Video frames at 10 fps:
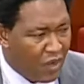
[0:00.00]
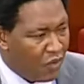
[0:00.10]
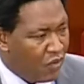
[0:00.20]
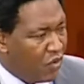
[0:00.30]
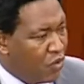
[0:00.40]

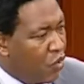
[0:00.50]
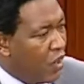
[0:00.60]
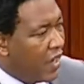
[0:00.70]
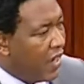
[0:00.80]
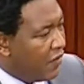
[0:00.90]
now
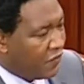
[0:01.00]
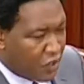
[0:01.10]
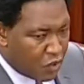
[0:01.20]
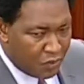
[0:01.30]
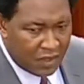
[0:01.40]
going
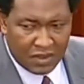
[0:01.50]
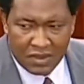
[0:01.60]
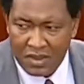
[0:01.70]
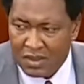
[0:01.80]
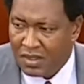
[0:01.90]
after human.
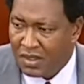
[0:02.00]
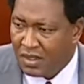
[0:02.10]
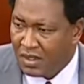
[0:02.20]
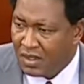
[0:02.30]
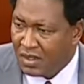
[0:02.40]

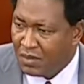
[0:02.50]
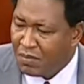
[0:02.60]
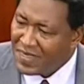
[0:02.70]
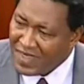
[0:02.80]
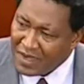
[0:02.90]

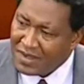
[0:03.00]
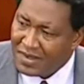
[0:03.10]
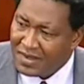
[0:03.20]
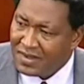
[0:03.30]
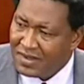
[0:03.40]
But that
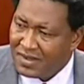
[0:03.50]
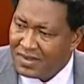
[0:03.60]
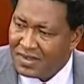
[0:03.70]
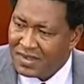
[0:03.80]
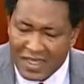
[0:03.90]

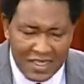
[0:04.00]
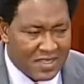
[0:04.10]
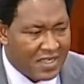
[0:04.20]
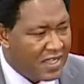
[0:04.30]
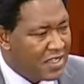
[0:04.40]

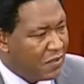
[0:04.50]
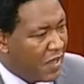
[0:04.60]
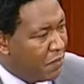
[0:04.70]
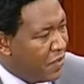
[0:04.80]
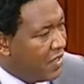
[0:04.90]
case as it
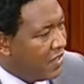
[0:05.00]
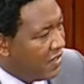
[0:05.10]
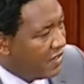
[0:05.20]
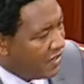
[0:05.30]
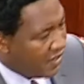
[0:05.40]
may
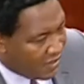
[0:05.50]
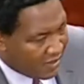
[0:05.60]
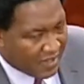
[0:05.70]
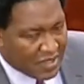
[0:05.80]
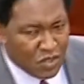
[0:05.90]
be,
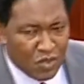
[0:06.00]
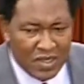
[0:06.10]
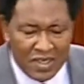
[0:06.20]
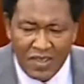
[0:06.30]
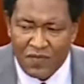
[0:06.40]
does
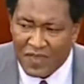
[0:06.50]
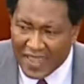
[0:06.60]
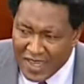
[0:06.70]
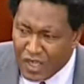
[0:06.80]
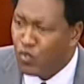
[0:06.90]
not give
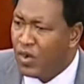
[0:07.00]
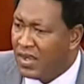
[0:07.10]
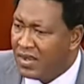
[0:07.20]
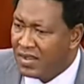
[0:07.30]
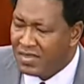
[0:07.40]

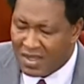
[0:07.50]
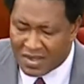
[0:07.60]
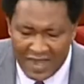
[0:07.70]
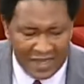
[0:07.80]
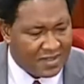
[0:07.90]
anyone
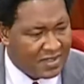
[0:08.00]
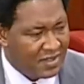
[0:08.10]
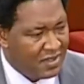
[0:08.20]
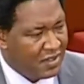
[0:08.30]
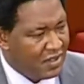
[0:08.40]
the
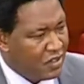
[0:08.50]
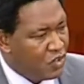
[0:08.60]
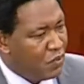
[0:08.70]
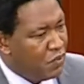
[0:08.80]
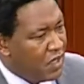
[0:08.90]
right
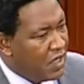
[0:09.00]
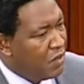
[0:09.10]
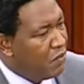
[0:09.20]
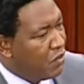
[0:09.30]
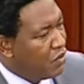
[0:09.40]
to be
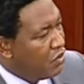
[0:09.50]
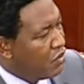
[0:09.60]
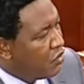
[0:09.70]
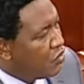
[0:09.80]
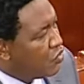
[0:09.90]
able
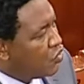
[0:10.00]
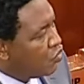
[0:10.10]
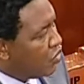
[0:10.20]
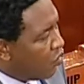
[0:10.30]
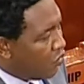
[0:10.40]
to
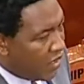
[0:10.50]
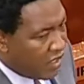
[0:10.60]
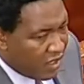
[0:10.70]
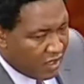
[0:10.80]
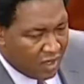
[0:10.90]
do
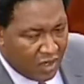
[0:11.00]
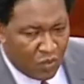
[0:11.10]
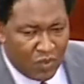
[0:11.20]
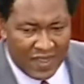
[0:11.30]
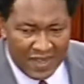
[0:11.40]
away
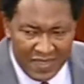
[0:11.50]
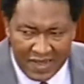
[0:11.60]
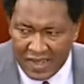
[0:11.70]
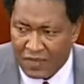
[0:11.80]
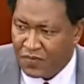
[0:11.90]
with
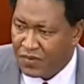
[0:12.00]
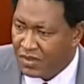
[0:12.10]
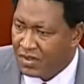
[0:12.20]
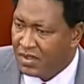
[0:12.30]
another life.